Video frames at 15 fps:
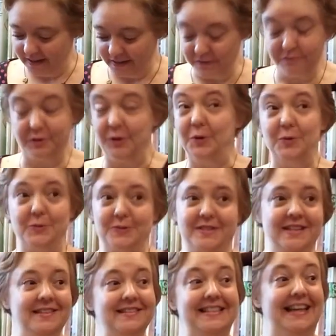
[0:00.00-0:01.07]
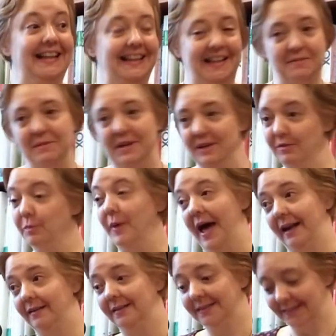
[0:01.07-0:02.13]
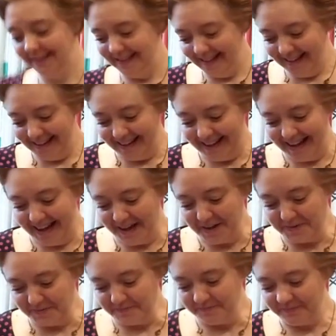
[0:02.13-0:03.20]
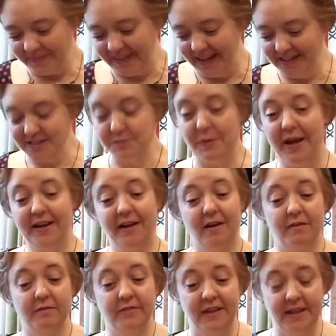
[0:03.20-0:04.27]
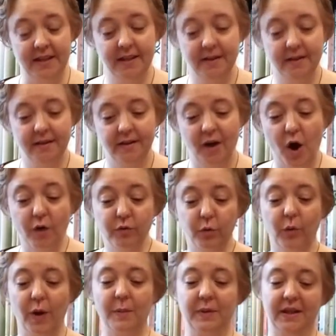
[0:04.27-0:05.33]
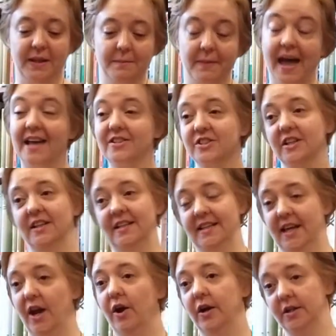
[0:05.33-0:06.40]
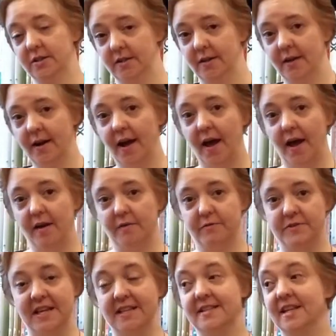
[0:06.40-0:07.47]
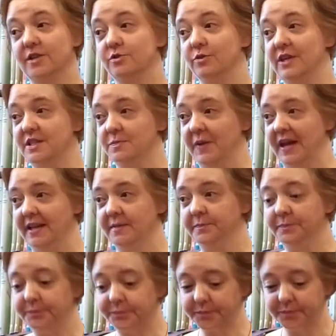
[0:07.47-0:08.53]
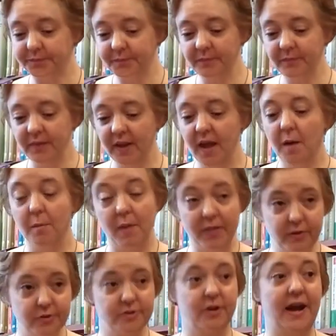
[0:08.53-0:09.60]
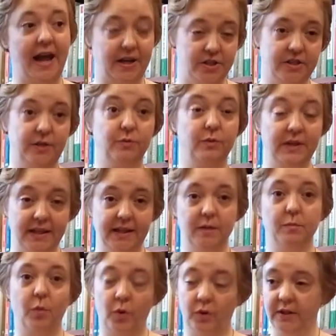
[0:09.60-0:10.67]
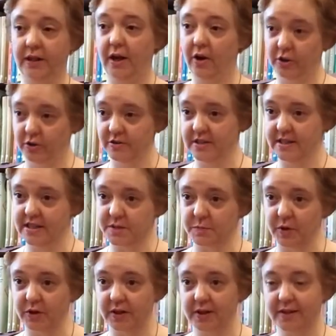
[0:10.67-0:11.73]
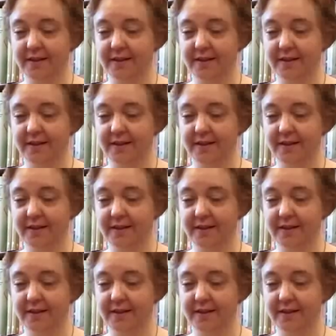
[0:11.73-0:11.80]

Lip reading: confused and deadly medieval battle. In spite of the overwhelmingly masculine character of 10th century Spain, mothers are actually really important characters in this book